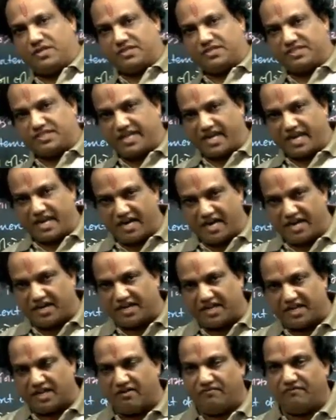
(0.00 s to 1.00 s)
second
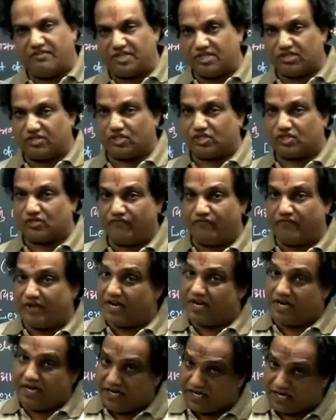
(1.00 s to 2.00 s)
article, which is also
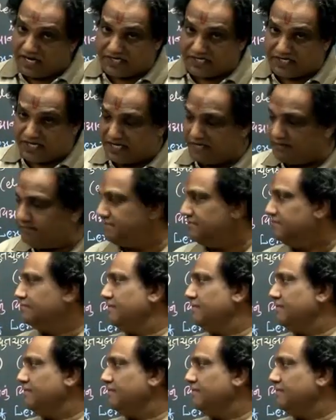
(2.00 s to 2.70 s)
very interesting.